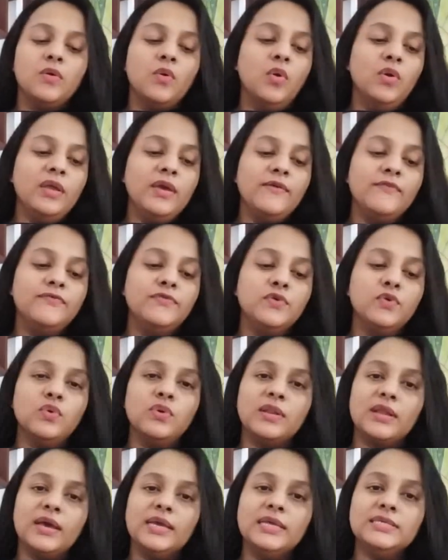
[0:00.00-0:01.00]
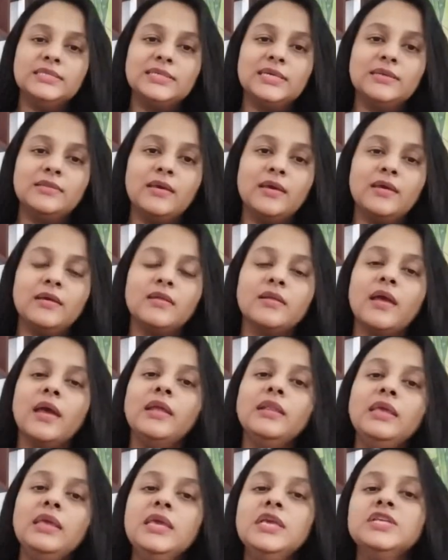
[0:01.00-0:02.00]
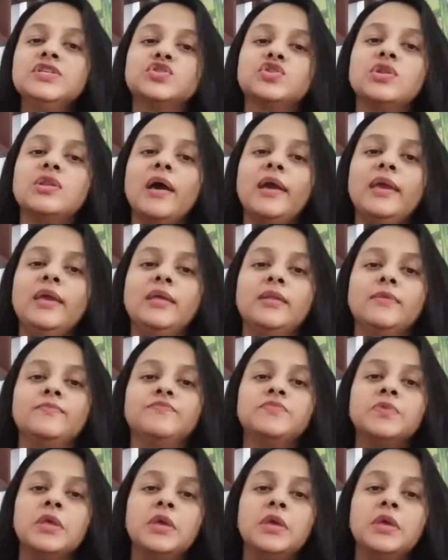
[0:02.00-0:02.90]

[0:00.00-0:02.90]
Only a few lines are there and each line